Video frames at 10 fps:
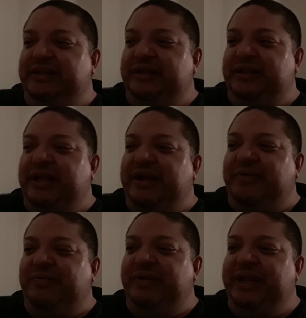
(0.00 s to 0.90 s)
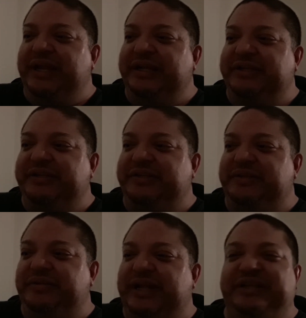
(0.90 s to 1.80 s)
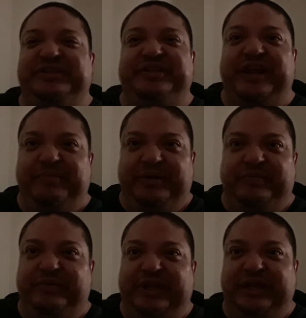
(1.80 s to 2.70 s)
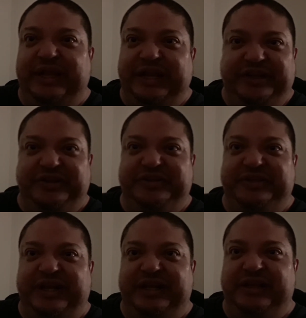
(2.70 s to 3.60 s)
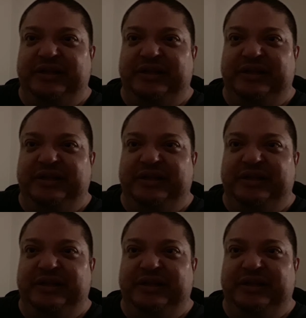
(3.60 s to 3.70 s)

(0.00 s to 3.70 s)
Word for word: not only is that statement, what that lady just said,